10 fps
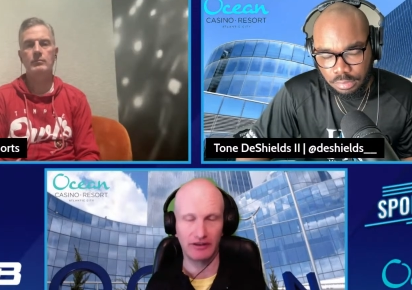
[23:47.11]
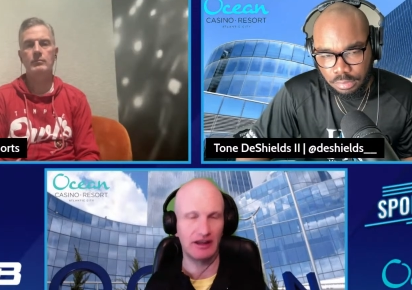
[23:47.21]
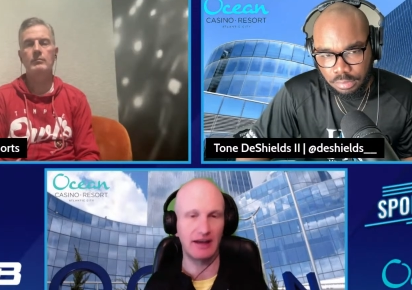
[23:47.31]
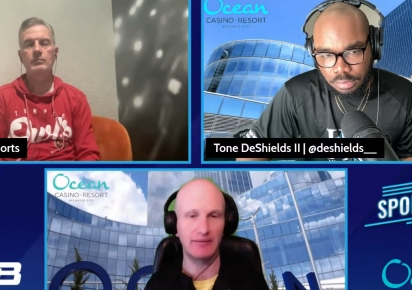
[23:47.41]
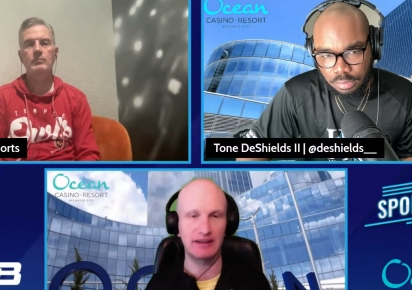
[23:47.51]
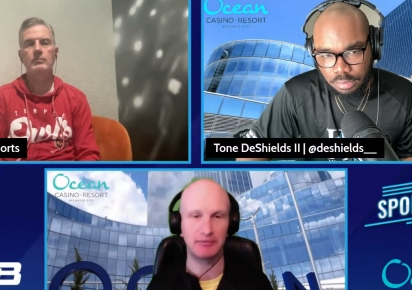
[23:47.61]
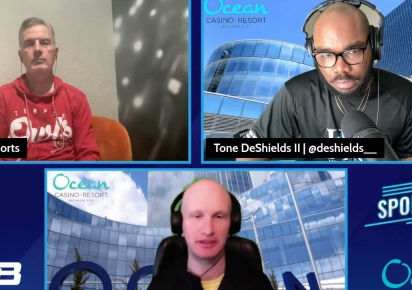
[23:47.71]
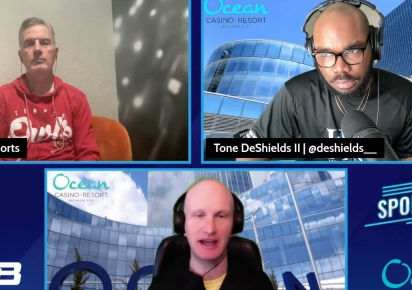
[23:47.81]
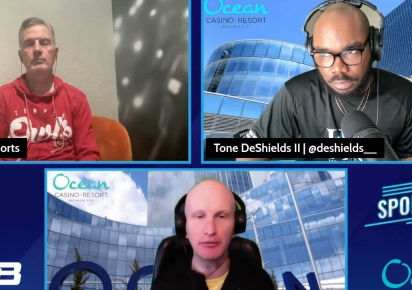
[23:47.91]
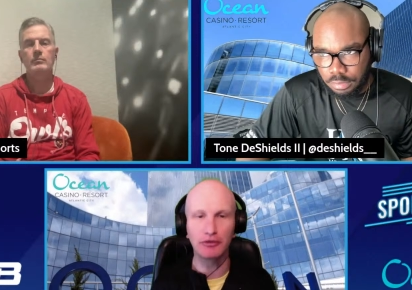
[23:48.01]
Speaker 1: I mean, but
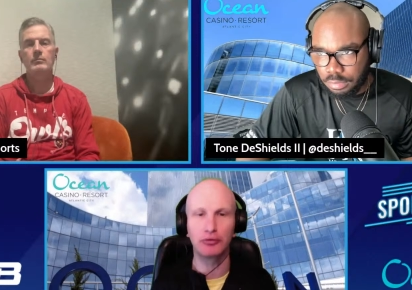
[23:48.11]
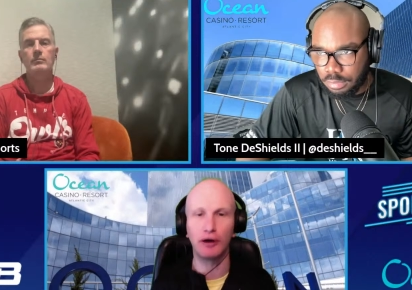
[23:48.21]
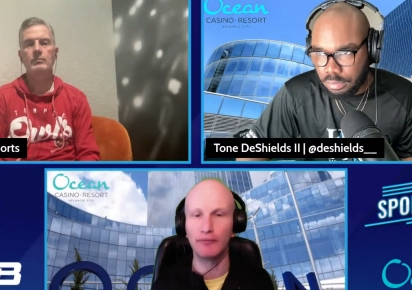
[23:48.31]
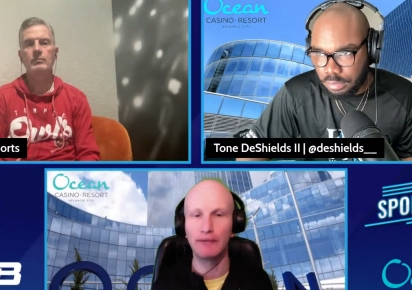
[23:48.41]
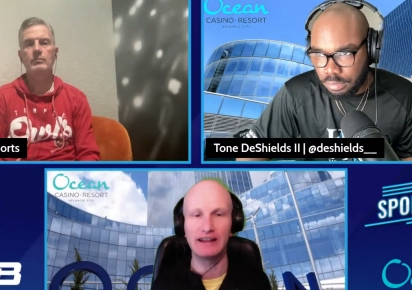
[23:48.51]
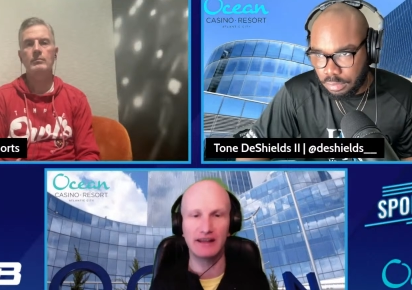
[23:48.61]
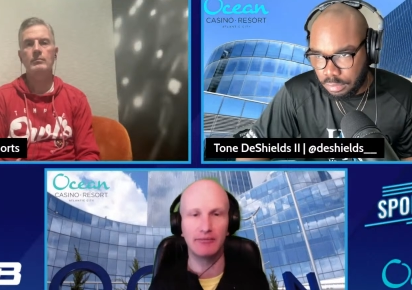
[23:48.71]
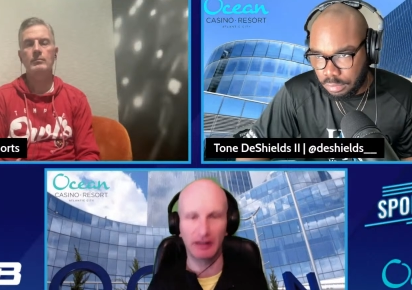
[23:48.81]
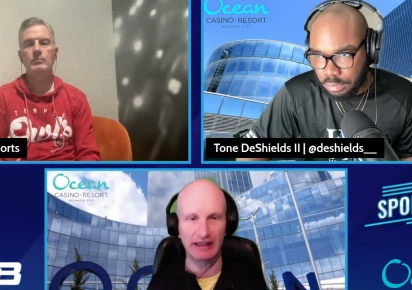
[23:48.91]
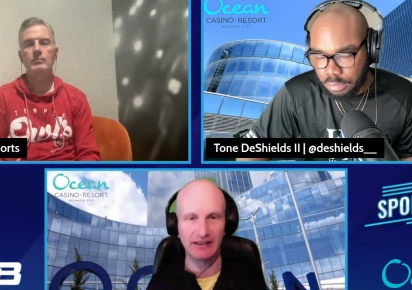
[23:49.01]
that was what made him
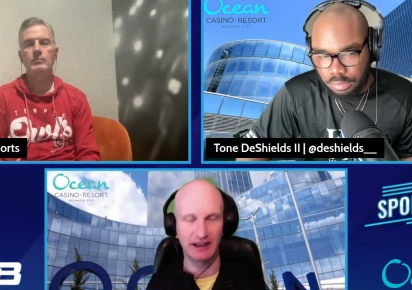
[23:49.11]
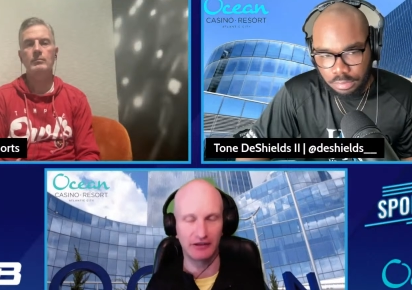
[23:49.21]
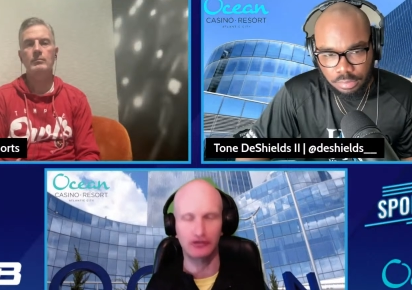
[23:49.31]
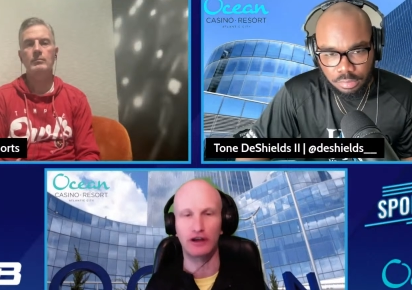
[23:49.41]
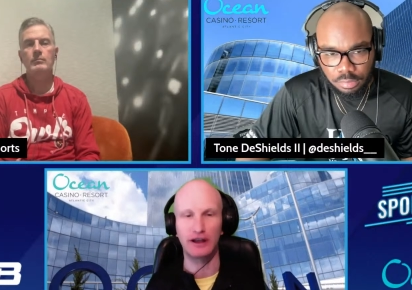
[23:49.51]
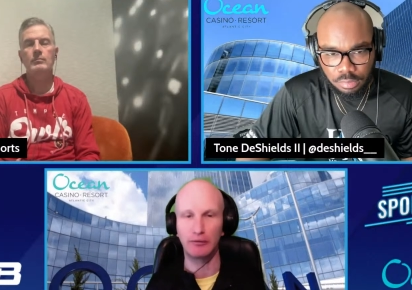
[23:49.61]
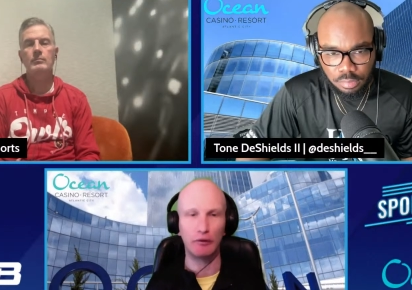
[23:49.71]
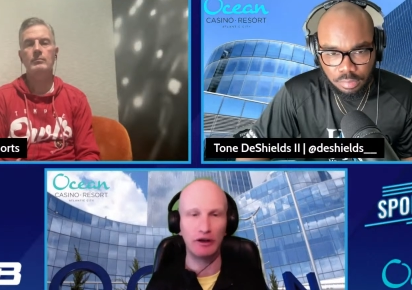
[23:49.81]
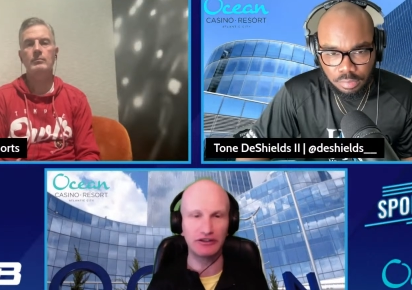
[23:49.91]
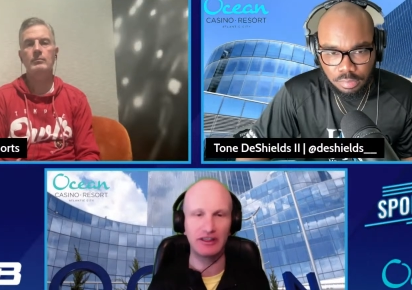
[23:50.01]
elite last year. It
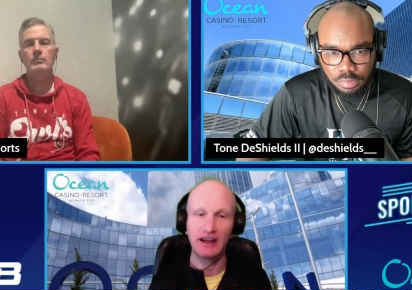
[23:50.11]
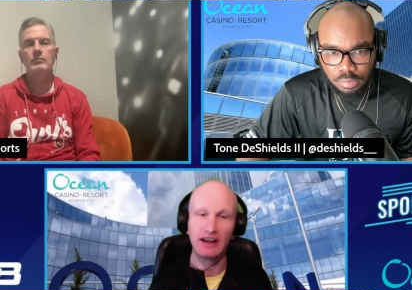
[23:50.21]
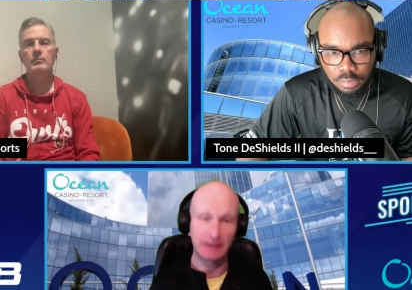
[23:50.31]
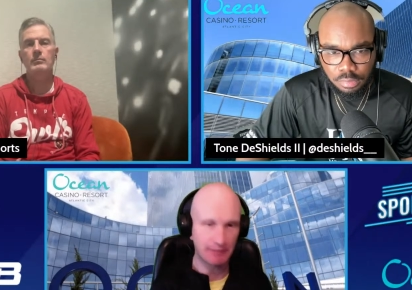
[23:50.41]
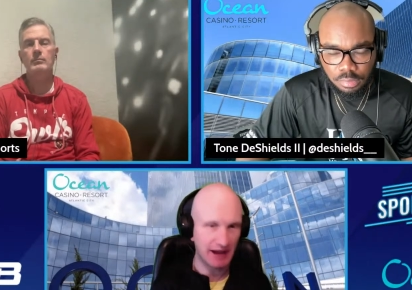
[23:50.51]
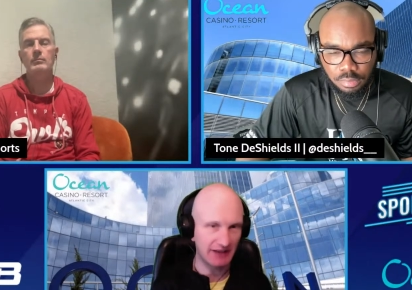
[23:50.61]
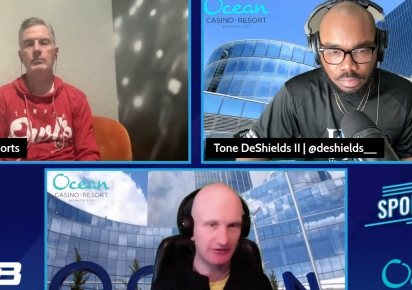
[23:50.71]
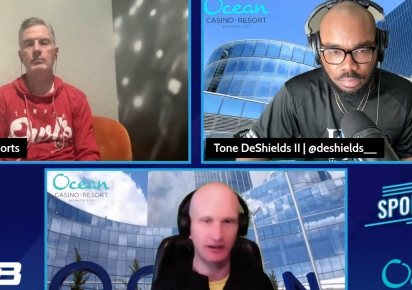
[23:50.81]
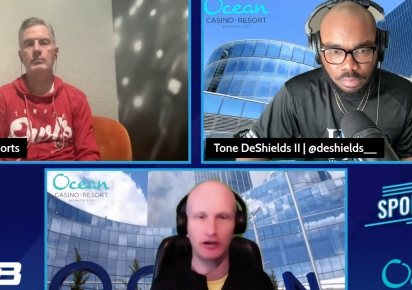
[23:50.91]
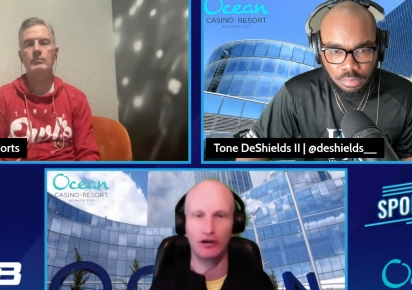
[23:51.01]
wasn't the
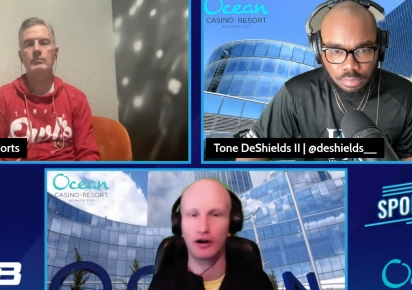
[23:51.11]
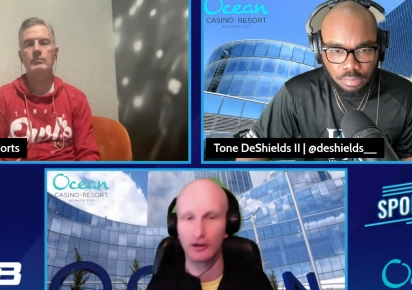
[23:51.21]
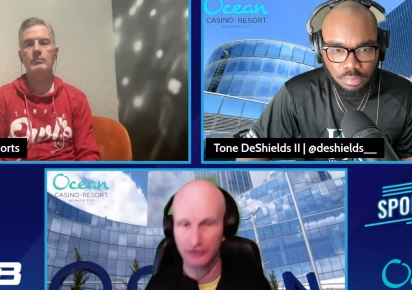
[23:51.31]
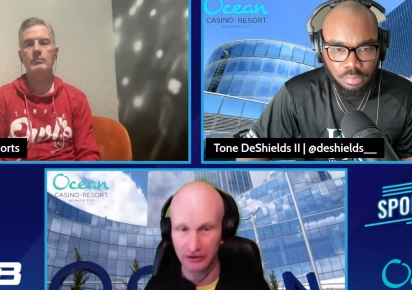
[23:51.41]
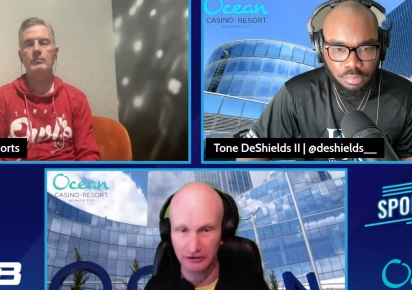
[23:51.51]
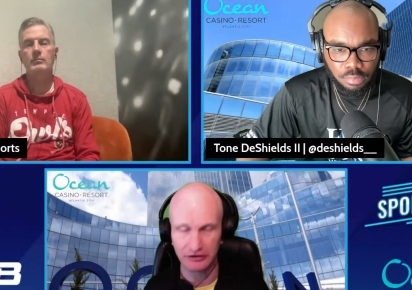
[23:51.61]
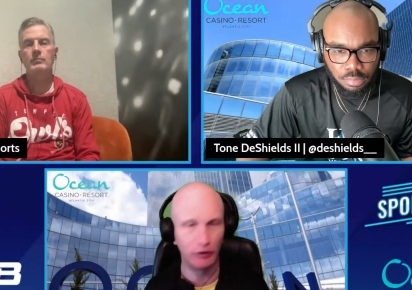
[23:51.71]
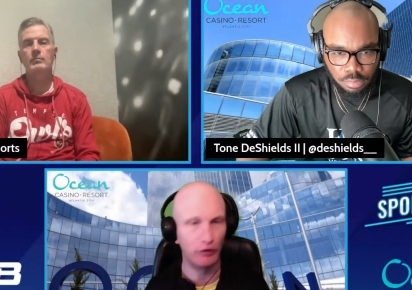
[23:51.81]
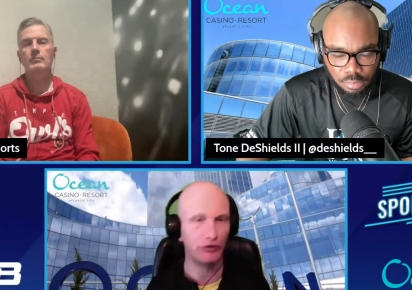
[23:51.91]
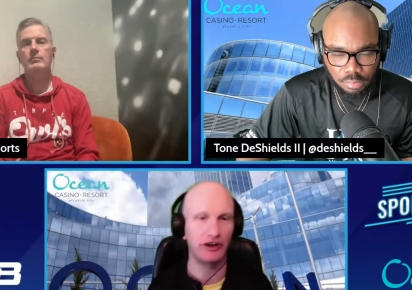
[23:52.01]
passing yards, the
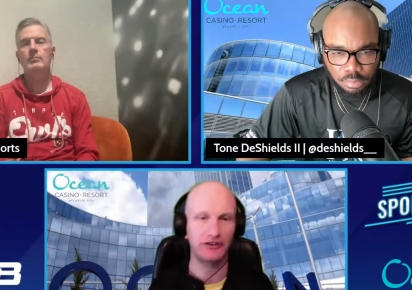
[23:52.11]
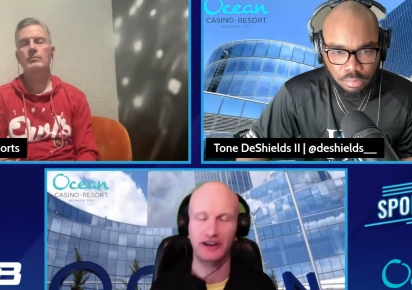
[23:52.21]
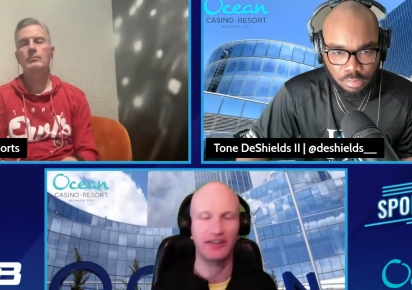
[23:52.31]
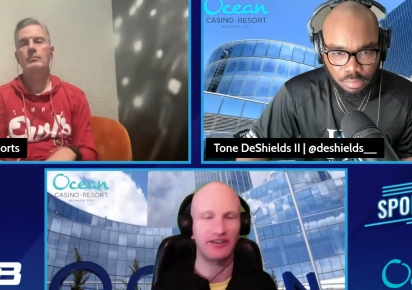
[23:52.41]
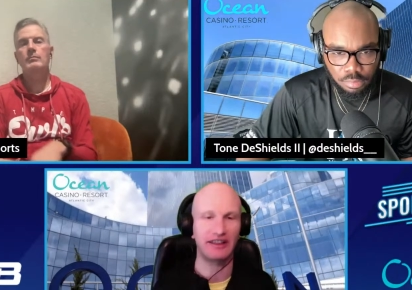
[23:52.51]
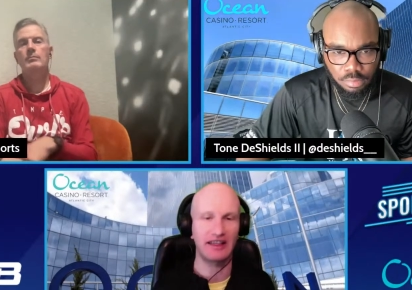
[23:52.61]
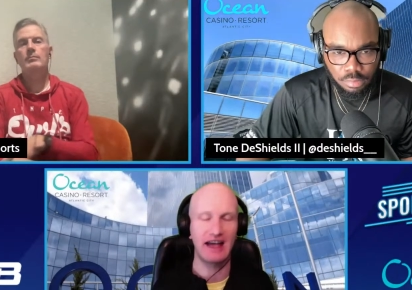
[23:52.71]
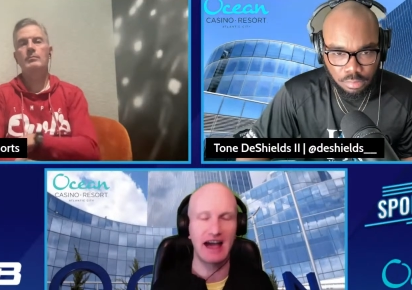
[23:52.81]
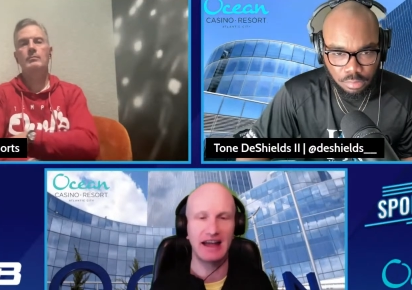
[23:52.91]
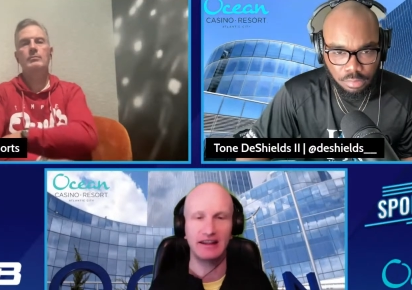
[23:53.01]
total touchdowns, any of
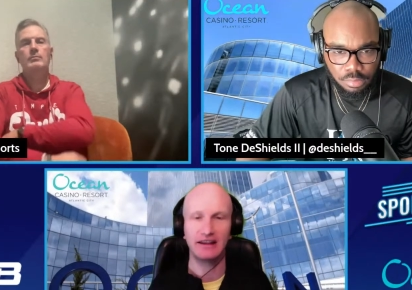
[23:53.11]
that.